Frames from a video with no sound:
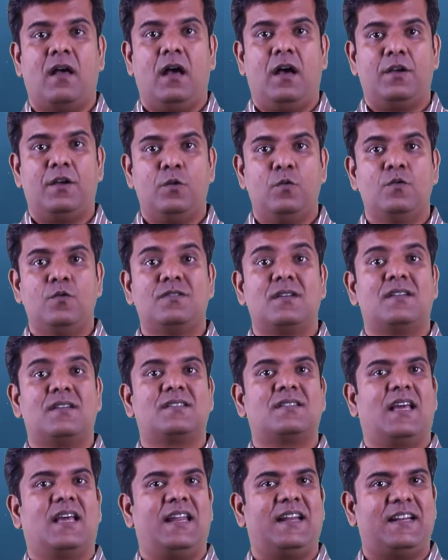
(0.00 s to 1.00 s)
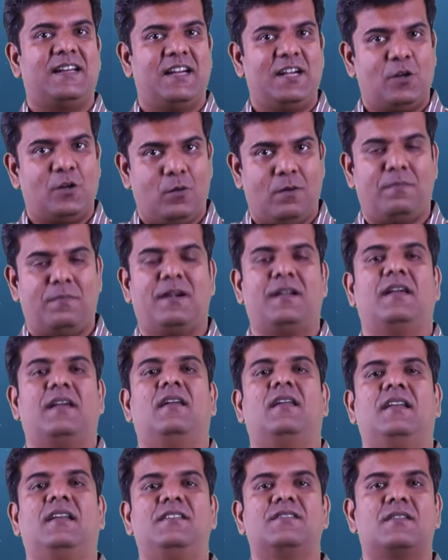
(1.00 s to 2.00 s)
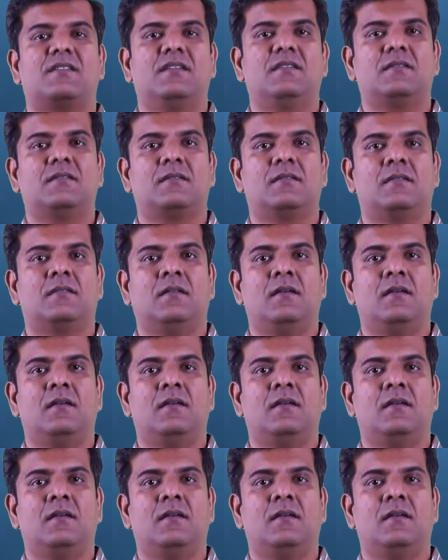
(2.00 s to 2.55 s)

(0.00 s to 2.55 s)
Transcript: a user is connected to a particular instance,